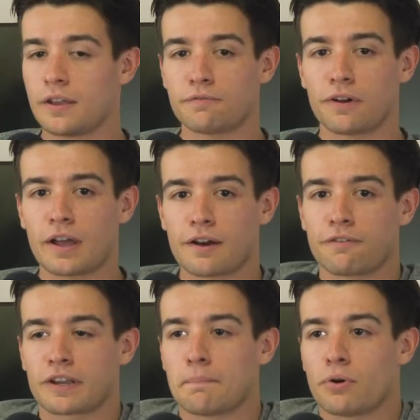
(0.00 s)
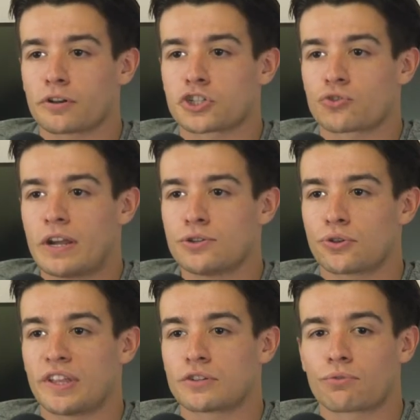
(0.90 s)
do you fu- how to fucking book a
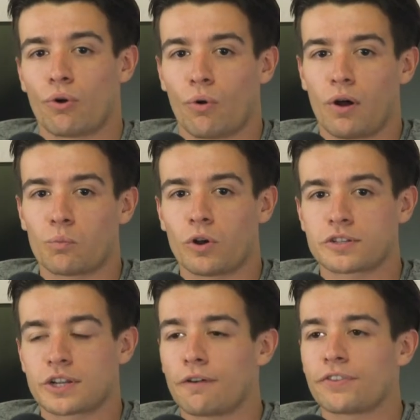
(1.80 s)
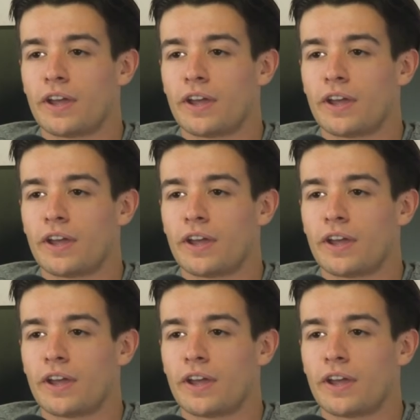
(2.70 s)
Stranger Things role on one self